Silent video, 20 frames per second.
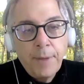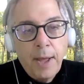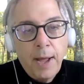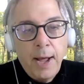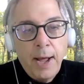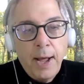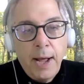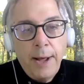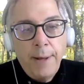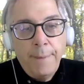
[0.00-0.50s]

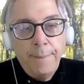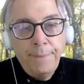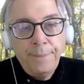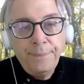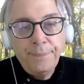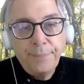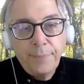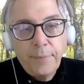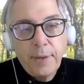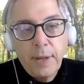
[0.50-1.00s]

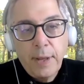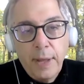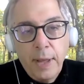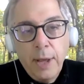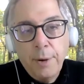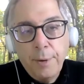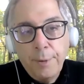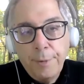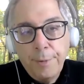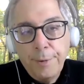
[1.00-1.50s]
um, you
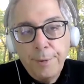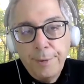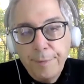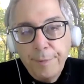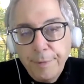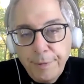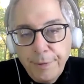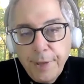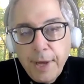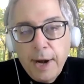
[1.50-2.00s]
know,
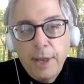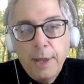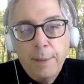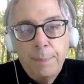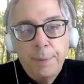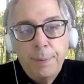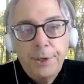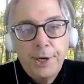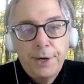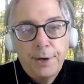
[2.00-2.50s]
none of them
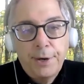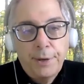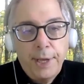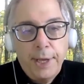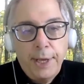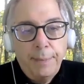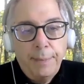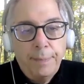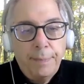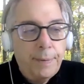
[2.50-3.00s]

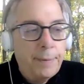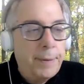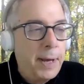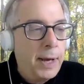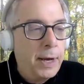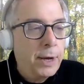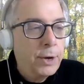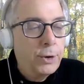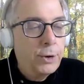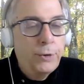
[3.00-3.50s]
particularly
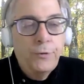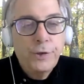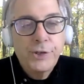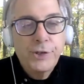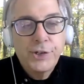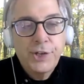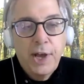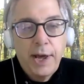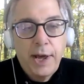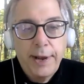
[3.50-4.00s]
uh, good for
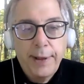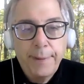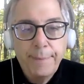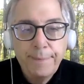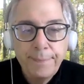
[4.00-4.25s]
society.